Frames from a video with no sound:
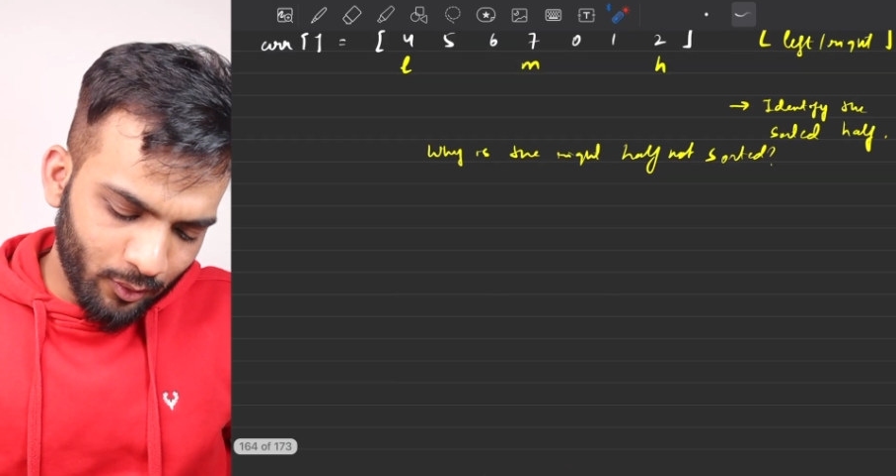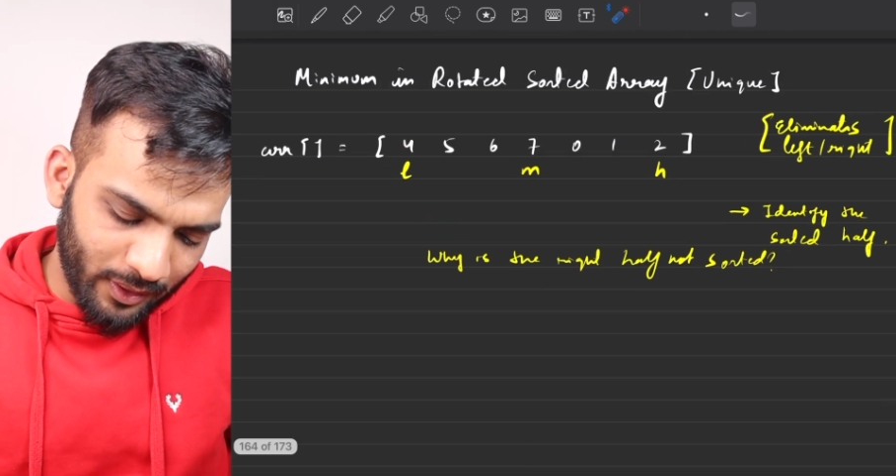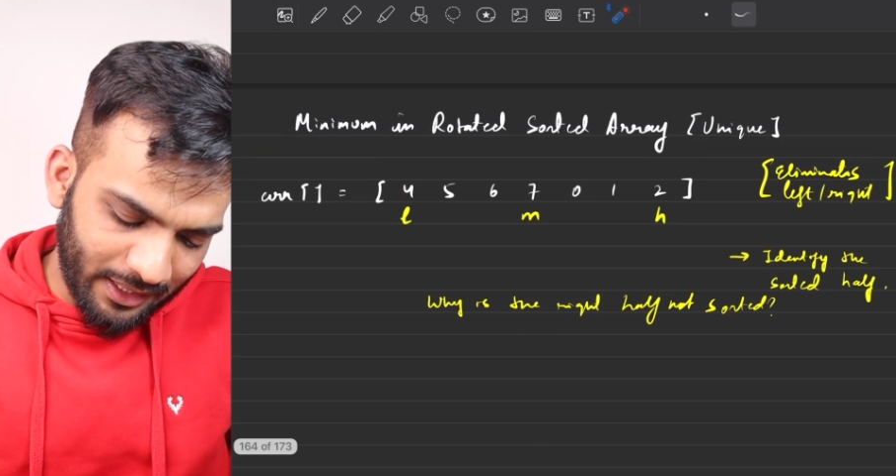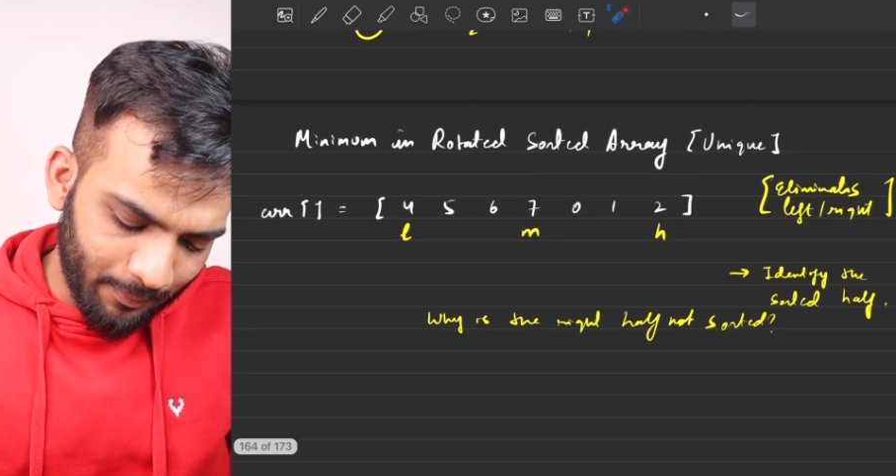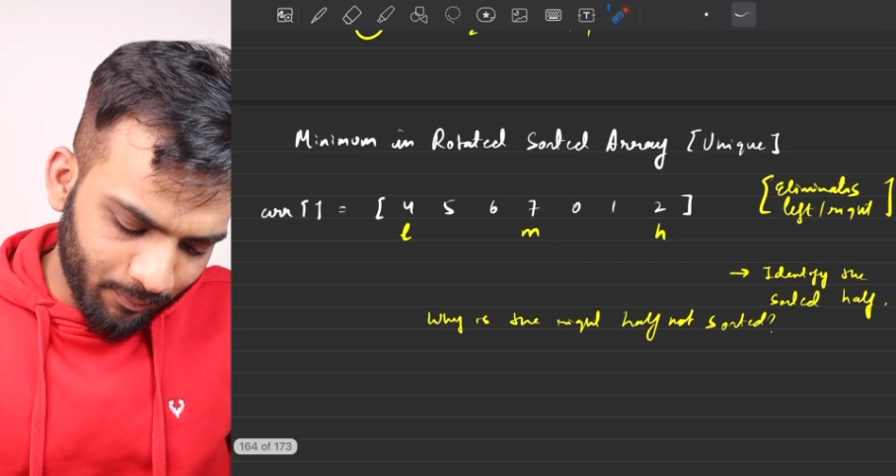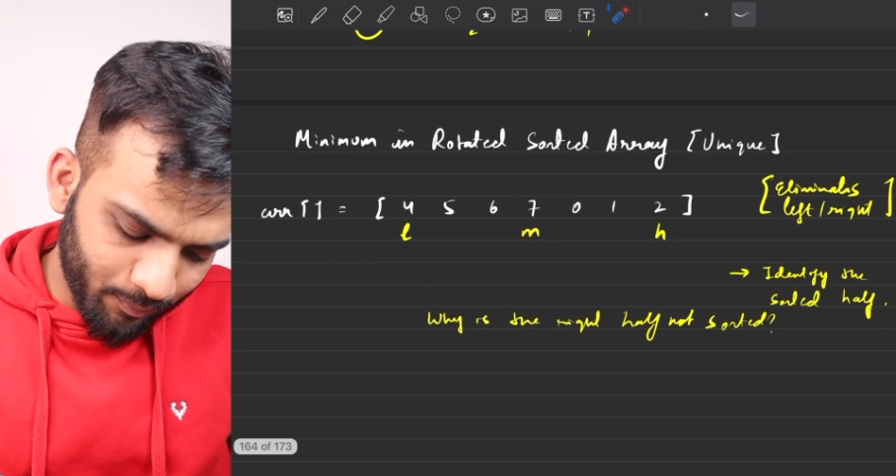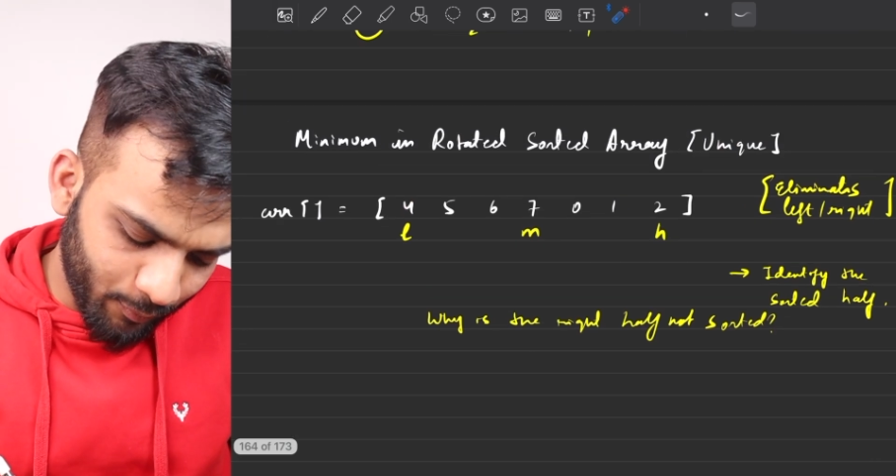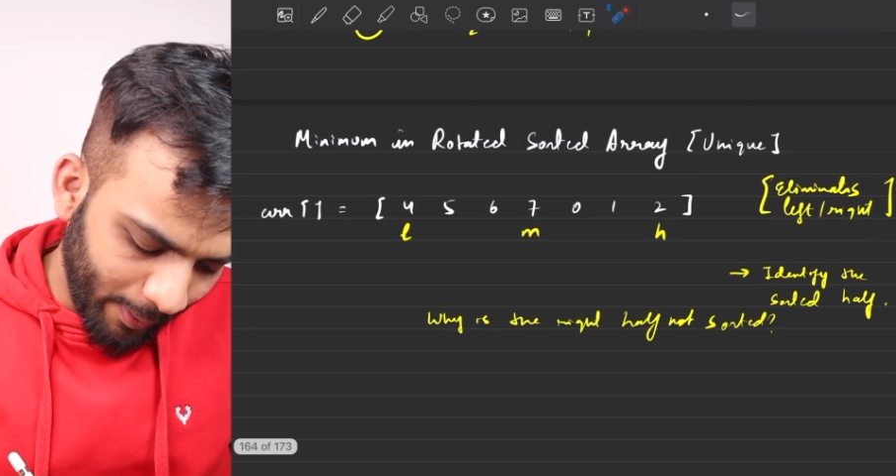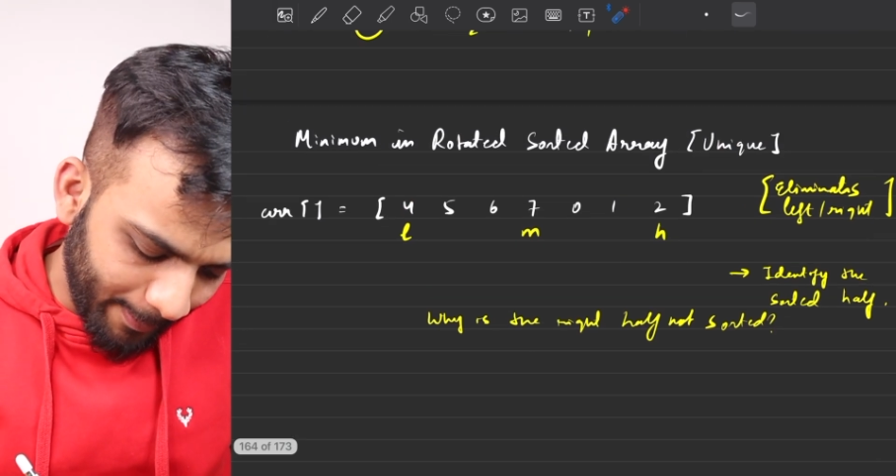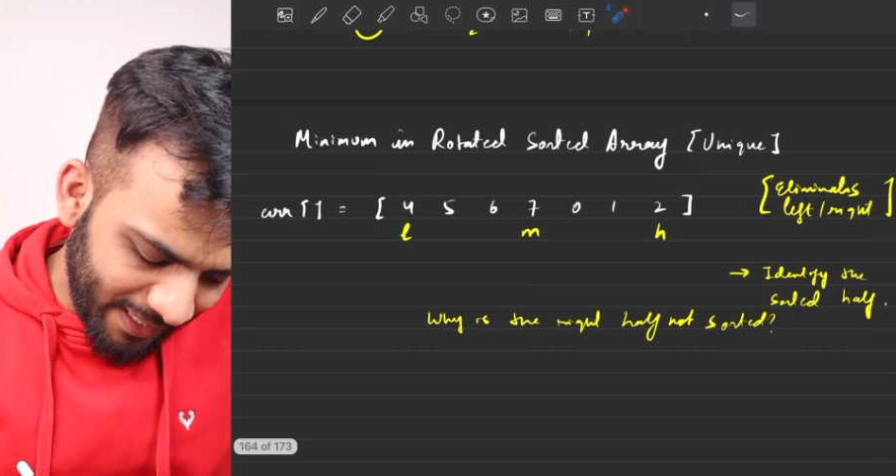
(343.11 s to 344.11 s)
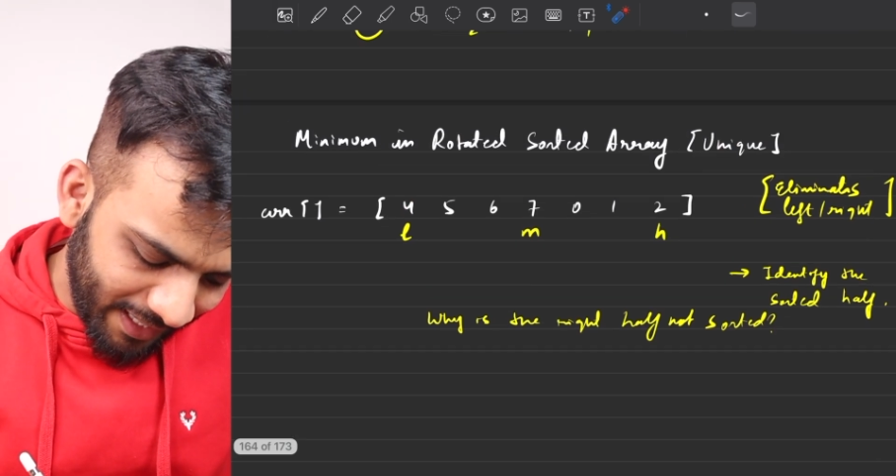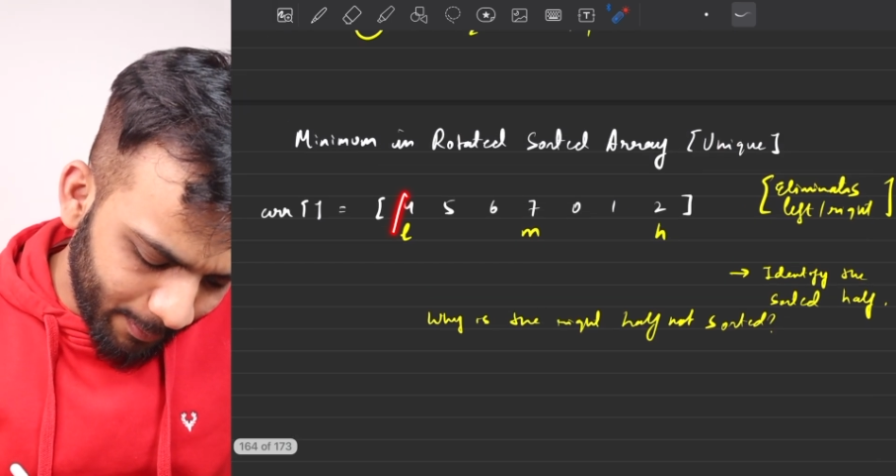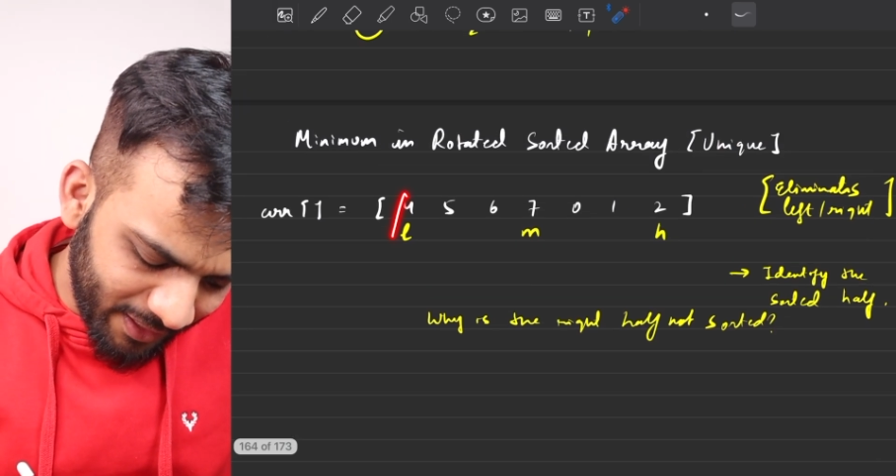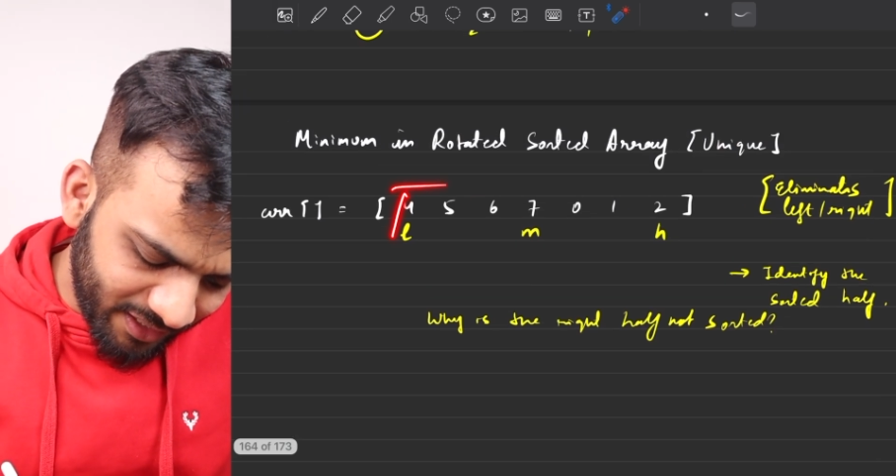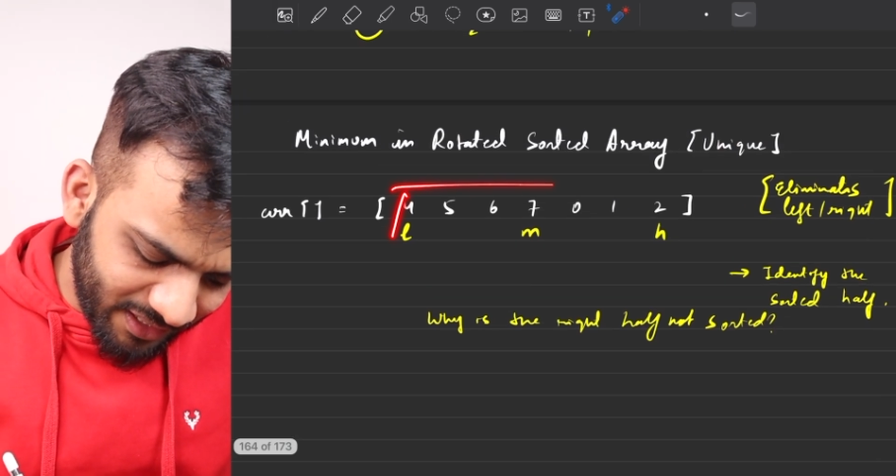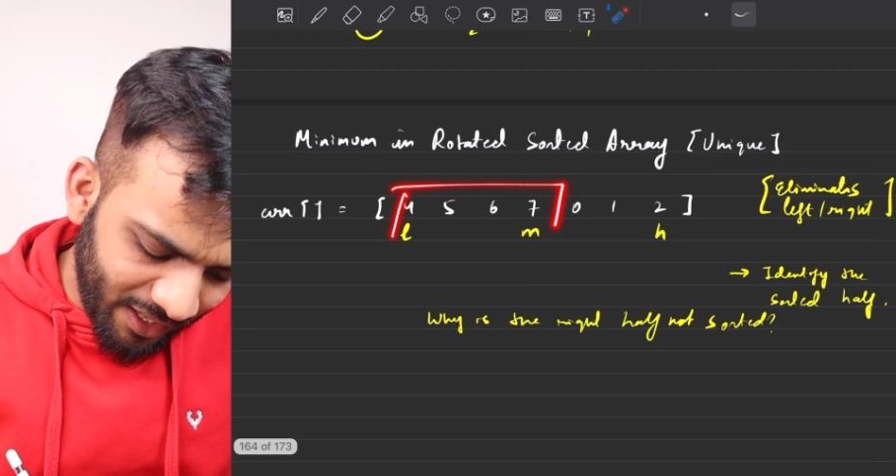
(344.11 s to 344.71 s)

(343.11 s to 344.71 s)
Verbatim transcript: We can probably eliminate the